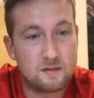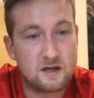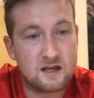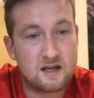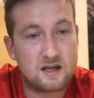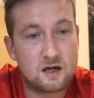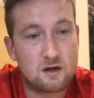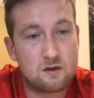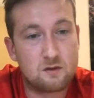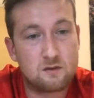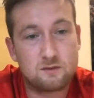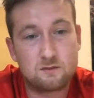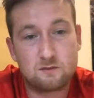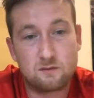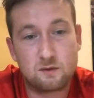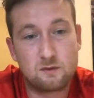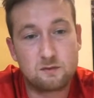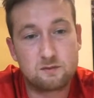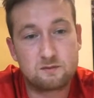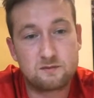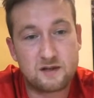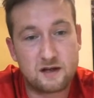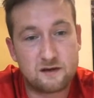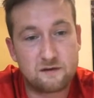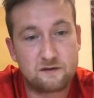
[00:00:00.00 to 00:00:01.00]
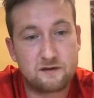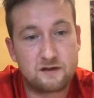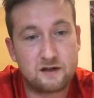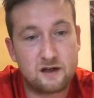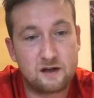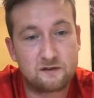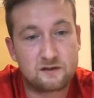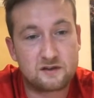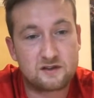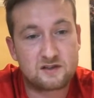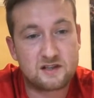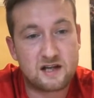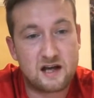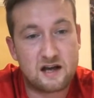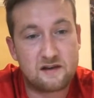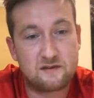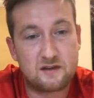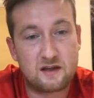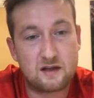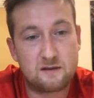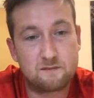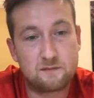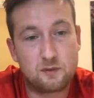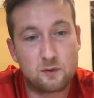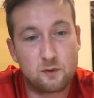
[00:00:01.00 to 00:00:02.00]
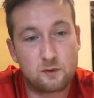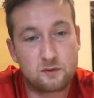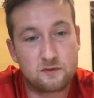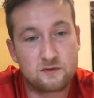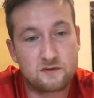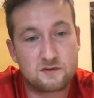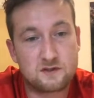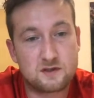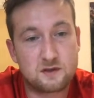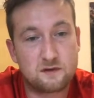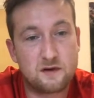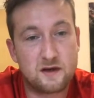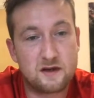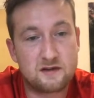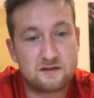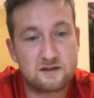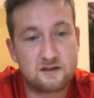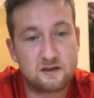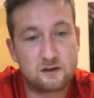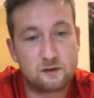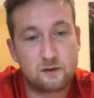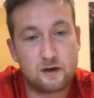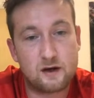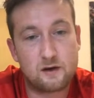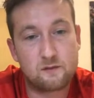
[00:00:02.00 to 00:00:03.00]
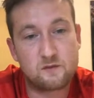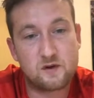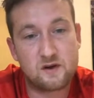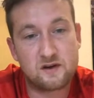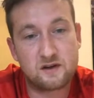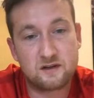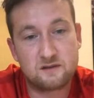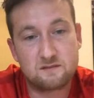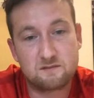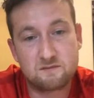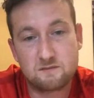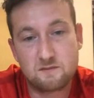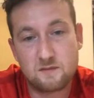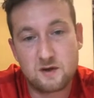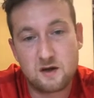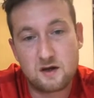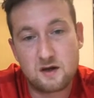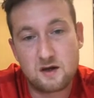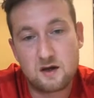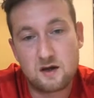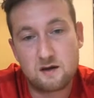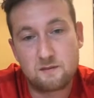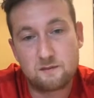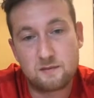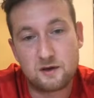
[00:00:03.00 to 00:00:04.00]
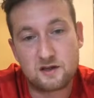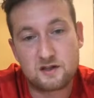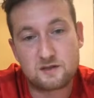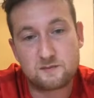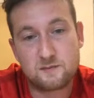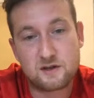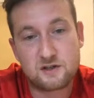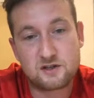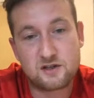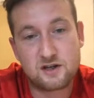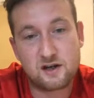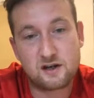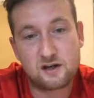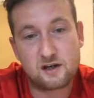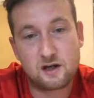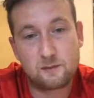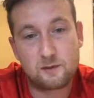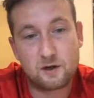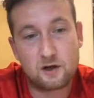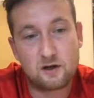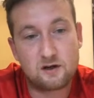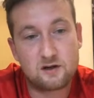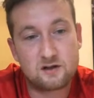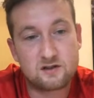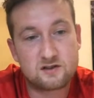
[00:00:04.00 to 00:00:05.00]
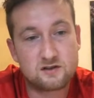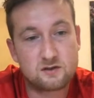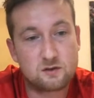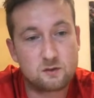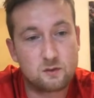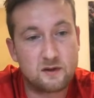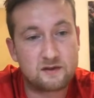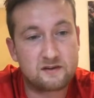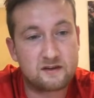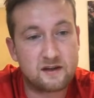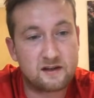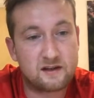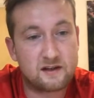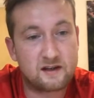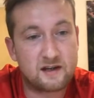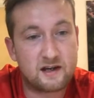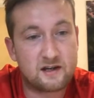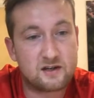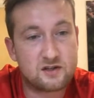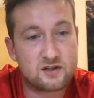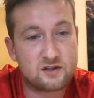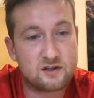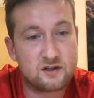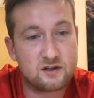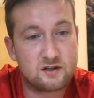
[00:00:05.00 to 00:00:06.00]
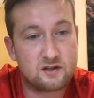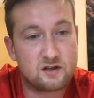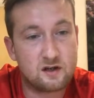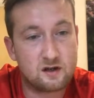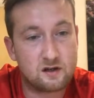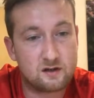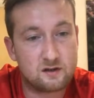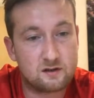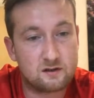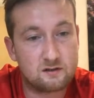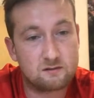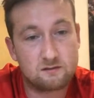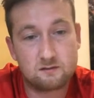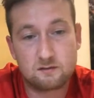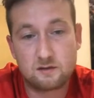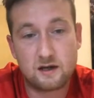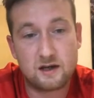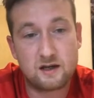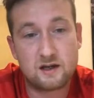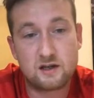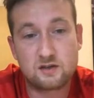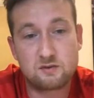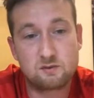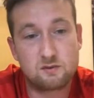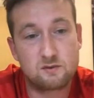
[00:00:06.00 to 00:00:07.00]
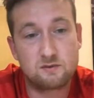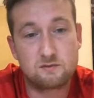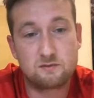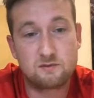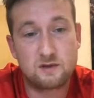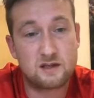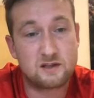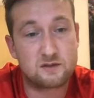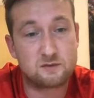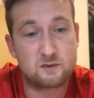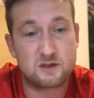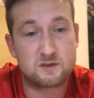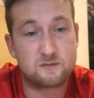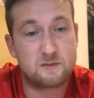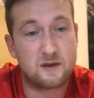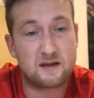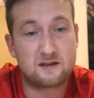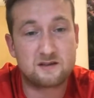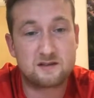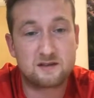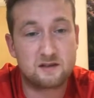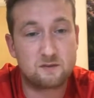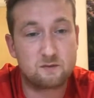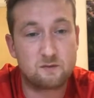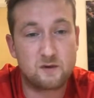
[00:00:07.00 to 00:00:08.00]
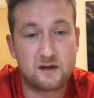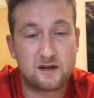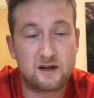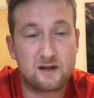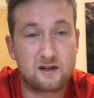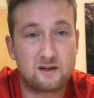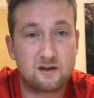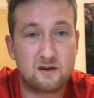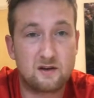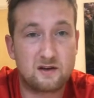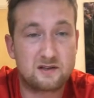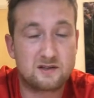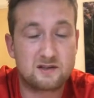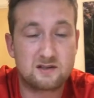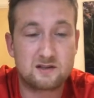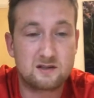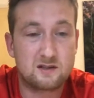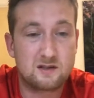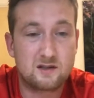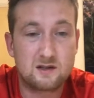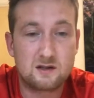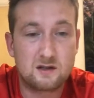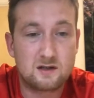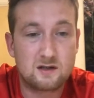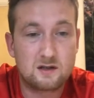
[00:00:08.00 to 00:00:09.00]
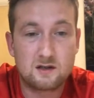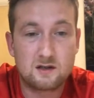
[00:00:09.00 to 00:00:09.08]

Mika will definitely understand the importance of hitting the ground running, but especially at a club at Arsenal, where dedication at young age is respected and recognised,